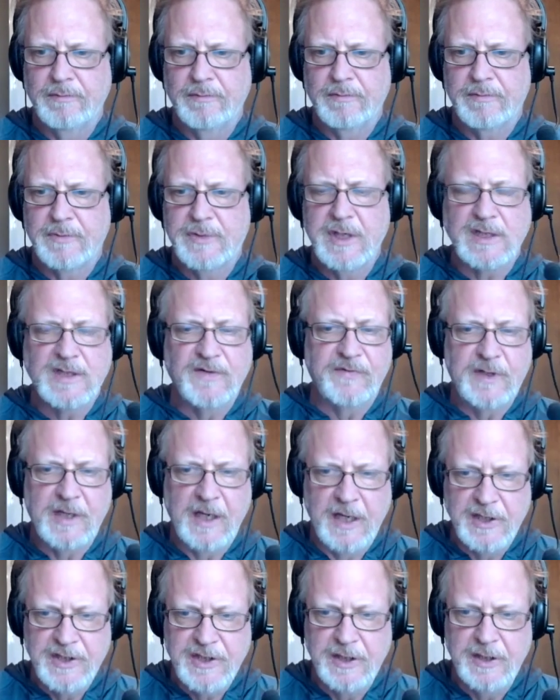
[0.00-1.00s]

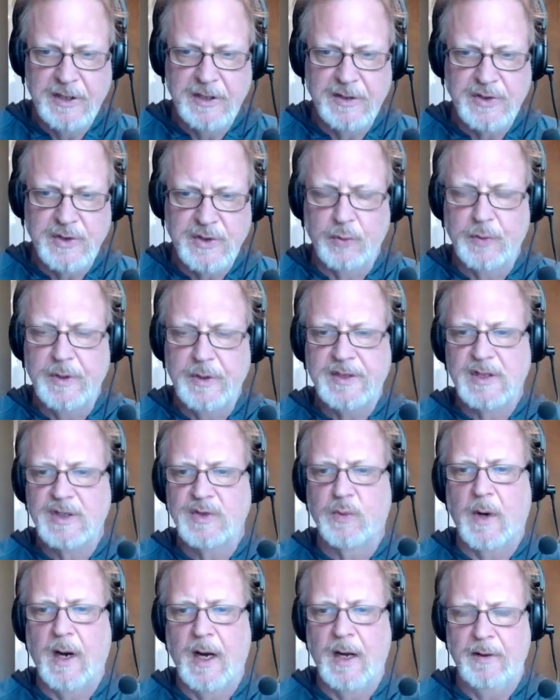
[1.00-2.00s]
justifications or reasons
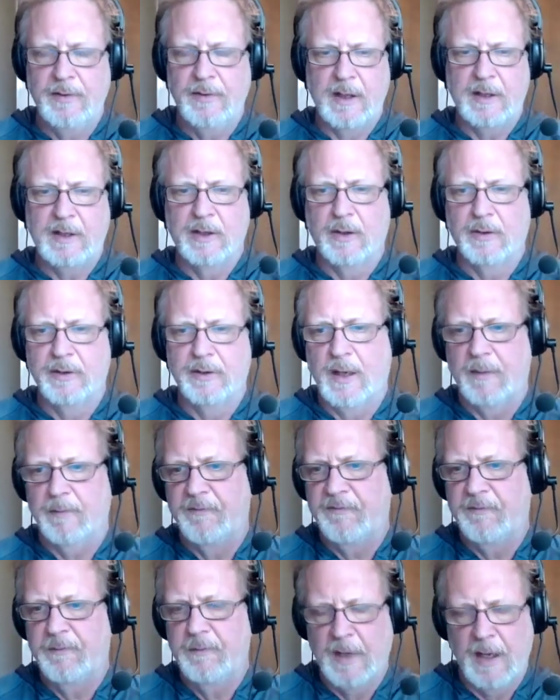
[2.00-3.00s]
why they killed
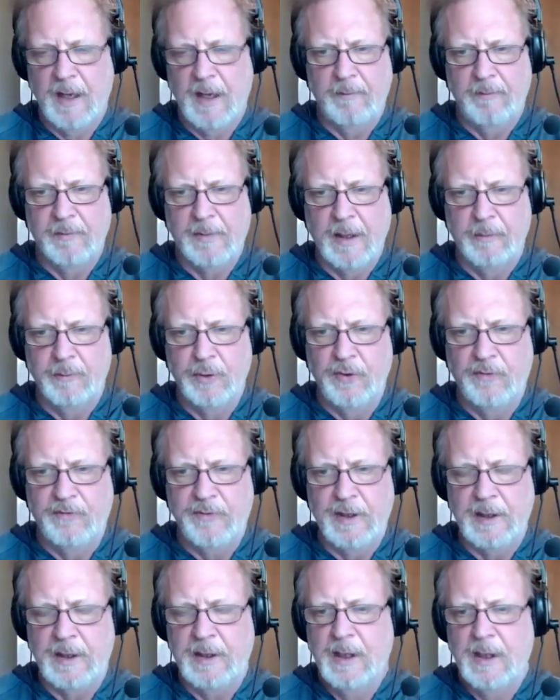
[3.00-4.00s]
that
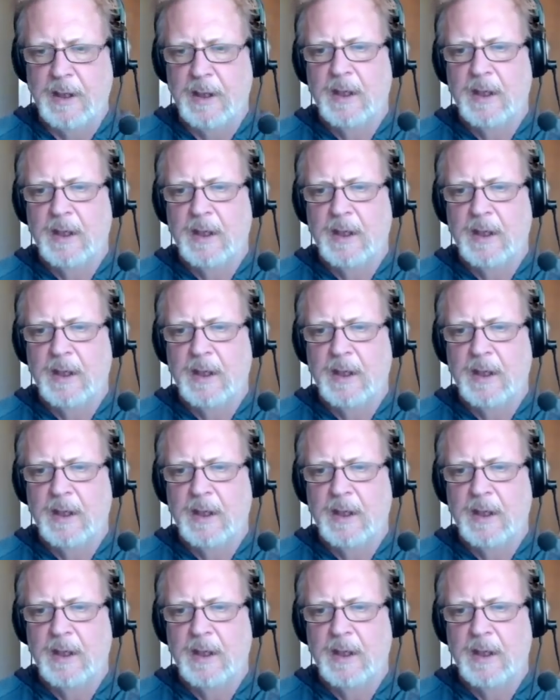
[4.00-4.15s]
movie.